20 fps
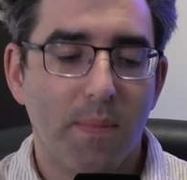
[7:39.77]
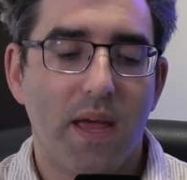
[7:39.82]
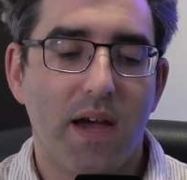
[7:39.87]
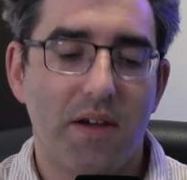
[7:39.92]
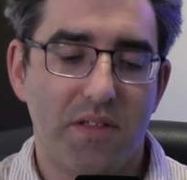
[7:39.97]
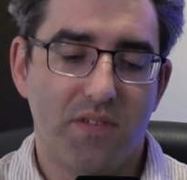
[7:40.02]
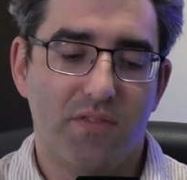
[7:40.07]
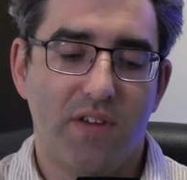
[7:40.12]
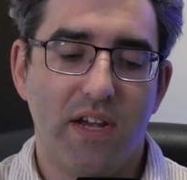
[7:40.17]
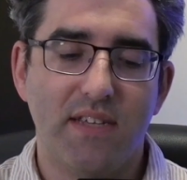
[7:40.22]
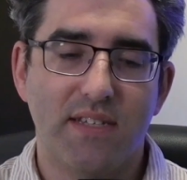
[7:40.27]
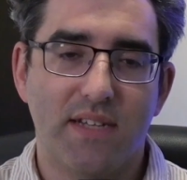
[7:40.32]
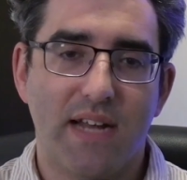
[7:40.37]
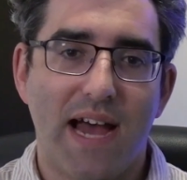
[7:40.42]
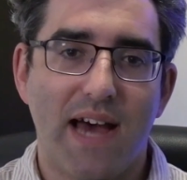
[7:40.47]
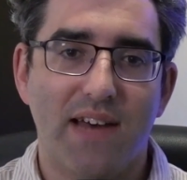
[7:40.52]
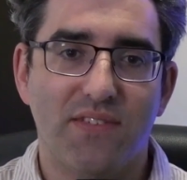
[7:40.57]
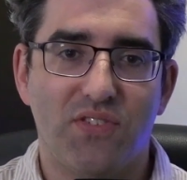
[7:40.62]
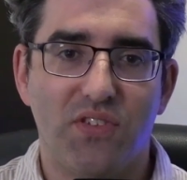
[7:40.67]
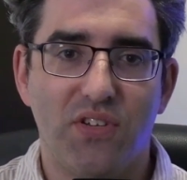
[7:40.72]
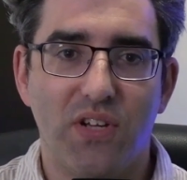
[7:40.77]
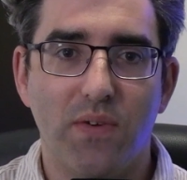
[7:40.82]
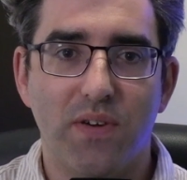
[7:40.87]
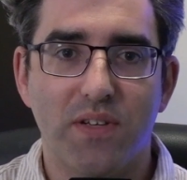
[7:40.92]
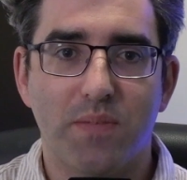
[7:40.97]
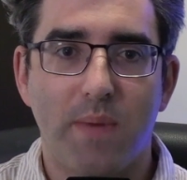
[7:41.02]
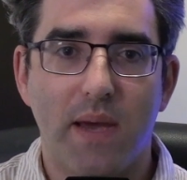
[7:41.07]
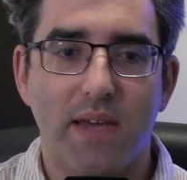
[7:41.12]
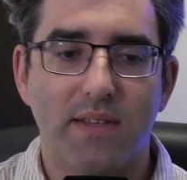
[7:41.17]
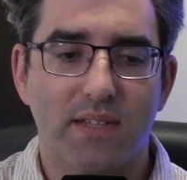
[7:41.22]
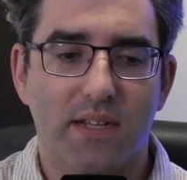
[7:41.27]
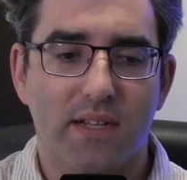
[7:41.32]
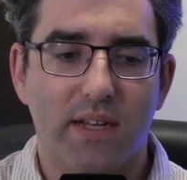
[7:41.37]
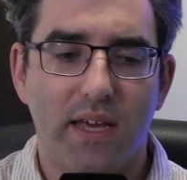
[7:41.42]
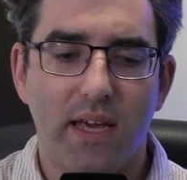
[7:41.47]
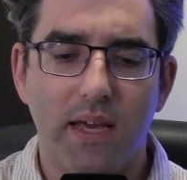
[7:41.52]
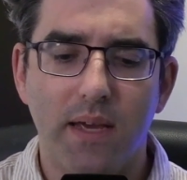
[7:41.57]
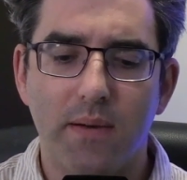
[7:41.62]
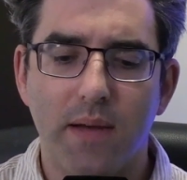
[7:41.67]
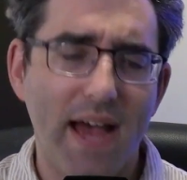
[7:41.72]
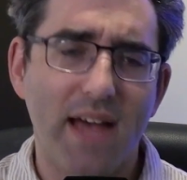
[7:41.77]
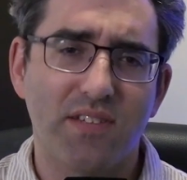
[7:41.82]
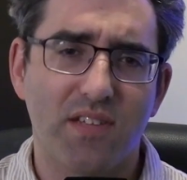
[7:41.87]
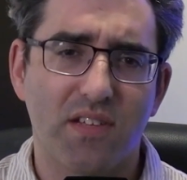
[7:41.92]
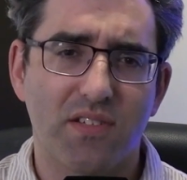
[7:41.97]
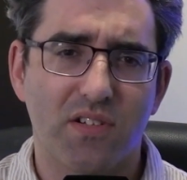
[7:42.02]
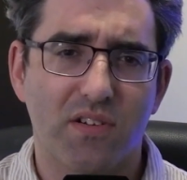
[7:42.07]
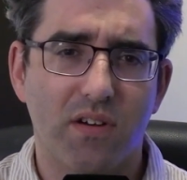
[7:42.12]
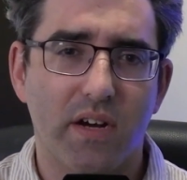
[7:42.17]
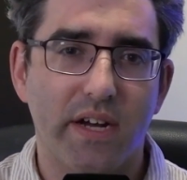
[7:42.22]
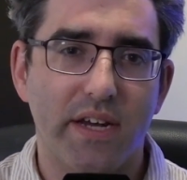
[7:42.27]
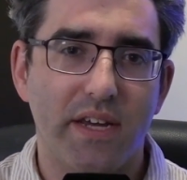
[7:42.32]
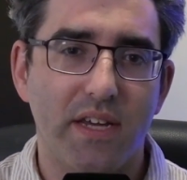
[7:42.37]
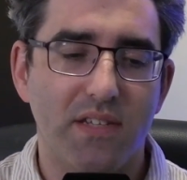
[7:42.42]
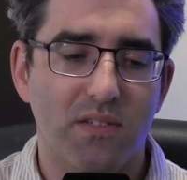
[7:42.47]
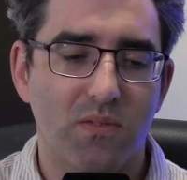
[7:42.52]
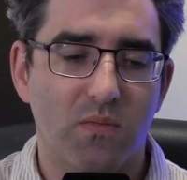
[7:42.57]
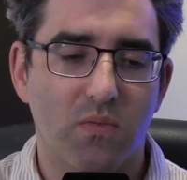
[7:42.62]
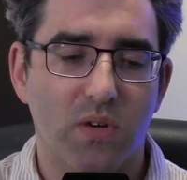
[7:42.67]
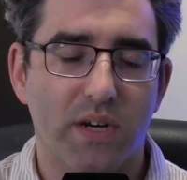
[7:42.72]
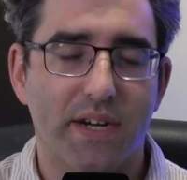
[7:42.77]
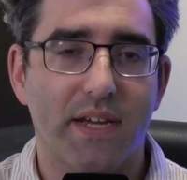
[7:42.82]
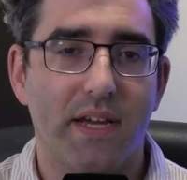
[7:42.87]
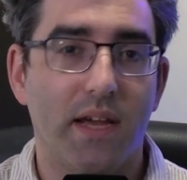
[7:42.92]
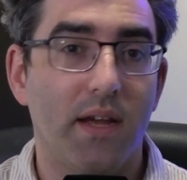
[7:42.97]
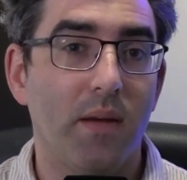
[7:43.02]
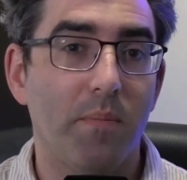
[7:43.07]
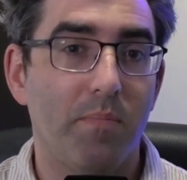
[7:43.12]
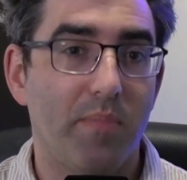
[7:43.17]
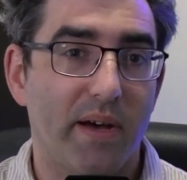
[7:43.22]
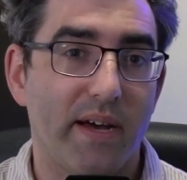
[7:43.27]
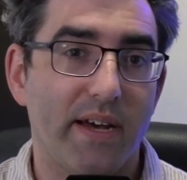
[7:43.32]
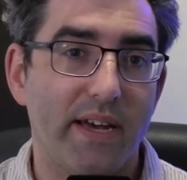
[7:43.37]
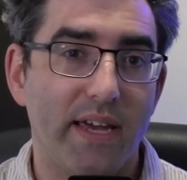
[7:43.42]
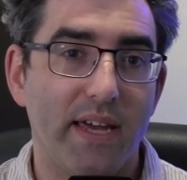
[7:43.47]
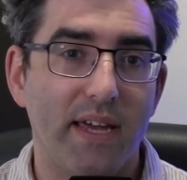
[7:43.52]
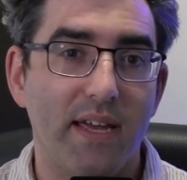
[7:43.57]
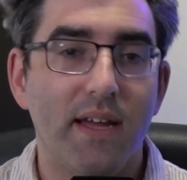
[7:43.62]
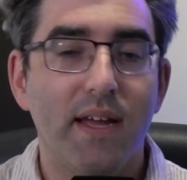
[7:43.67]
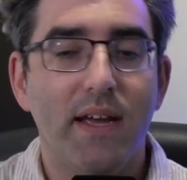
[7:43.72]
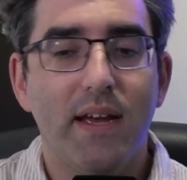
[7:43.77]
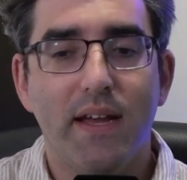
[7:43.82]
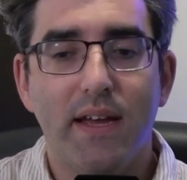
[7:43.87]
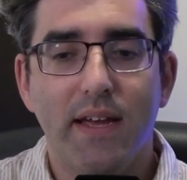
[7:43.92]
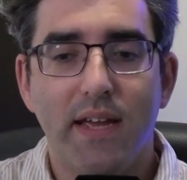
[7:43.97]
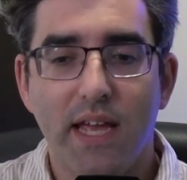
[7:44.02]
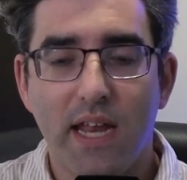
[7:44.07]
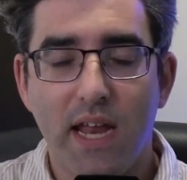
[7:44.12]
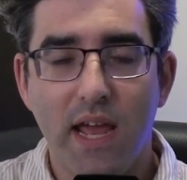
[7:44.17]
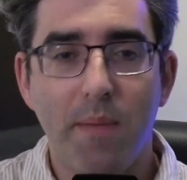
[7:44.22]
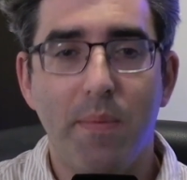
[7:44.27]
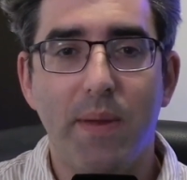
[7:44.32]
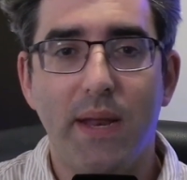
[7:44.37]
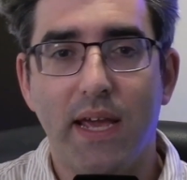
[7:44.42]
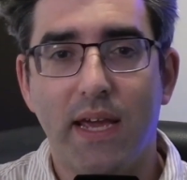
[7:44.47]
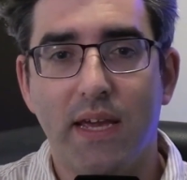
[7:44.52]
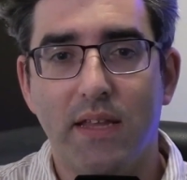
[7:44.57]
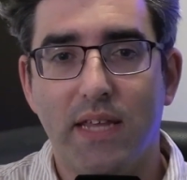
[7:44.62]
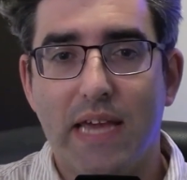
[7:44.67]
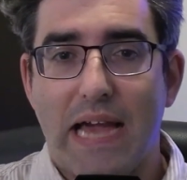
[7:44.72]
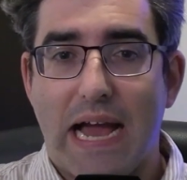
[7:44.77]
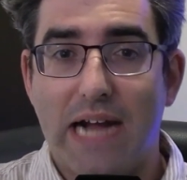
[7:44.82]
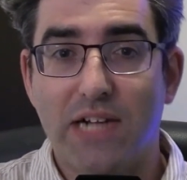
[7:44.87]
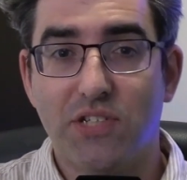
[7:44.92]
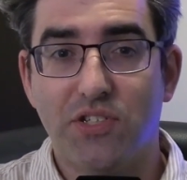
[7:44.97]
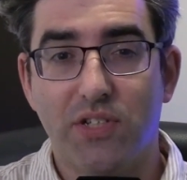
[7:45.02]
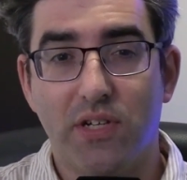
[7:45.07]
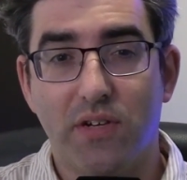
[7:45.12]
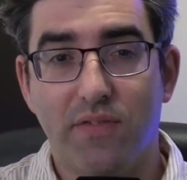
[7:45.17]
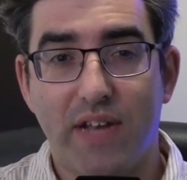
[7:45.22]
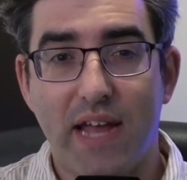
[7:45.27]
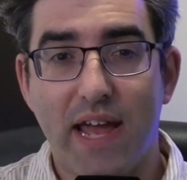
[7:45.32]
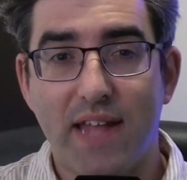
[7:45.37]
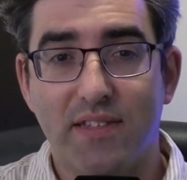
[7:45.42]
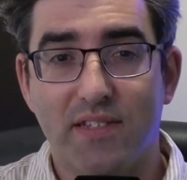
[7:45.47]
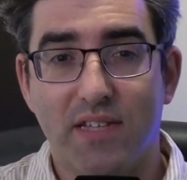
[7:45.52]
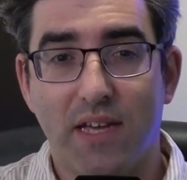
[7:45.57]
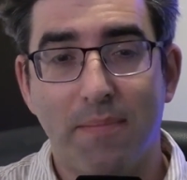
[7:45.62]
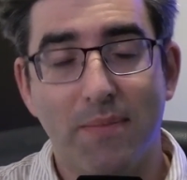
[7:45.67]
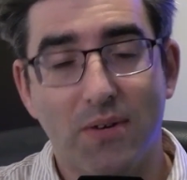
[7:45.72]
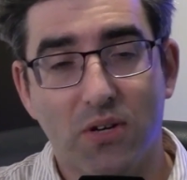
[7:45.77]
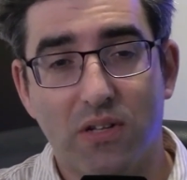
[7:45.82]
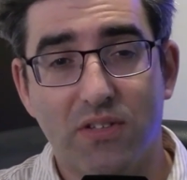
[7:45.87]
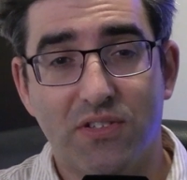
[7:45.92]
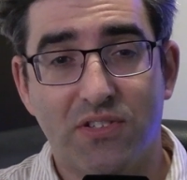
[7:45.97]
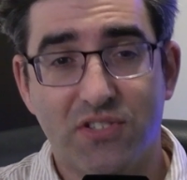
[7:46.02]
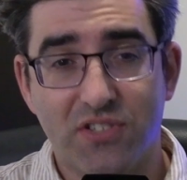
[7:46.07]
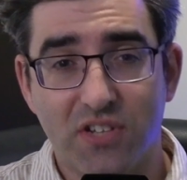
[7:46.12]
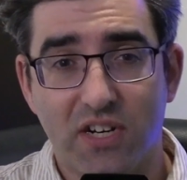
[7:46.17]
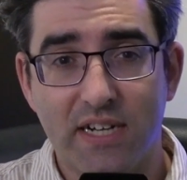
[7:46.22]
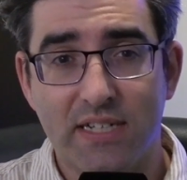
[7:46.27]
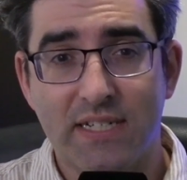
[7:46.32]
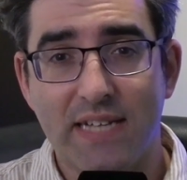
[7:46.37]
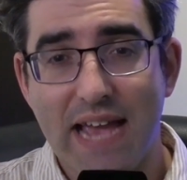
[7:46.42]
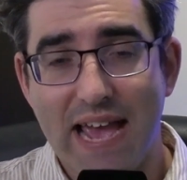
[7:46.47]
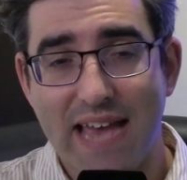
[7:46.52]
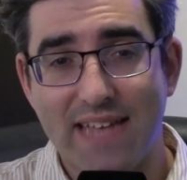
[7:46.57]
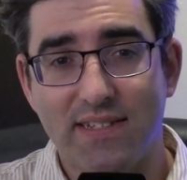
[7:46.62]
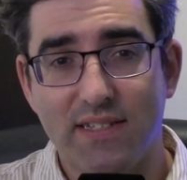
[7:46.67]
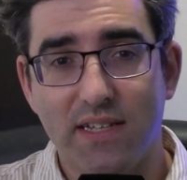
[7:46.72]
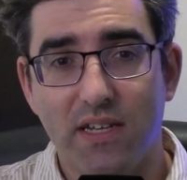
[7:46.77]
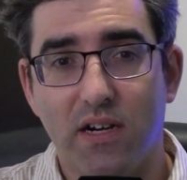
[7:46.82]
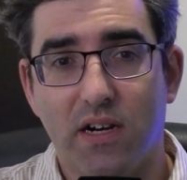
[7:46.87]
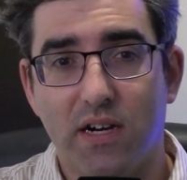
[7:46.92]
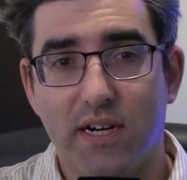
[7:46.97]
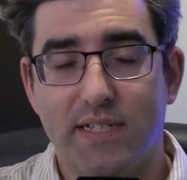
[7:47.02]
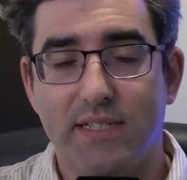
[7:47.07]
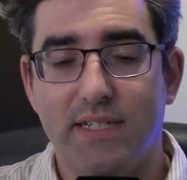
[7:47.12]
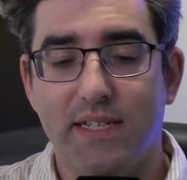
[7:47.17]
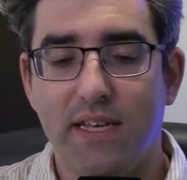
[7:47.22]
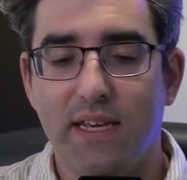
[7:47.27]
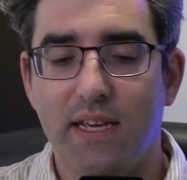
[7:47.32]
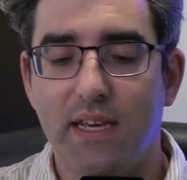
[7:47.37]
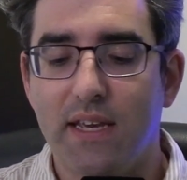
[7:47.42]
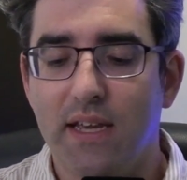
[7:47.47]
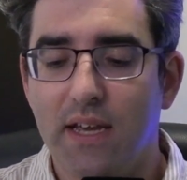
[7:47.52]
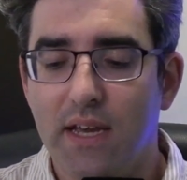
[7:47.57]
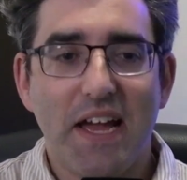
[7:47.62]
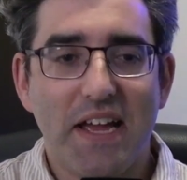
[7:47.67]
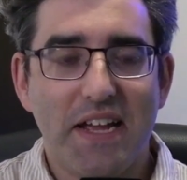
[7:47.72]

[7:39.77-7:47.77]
And the reason has to do with basically SSRIs working by inhibiting the action of an enzyme called SERT, S-E-R-T.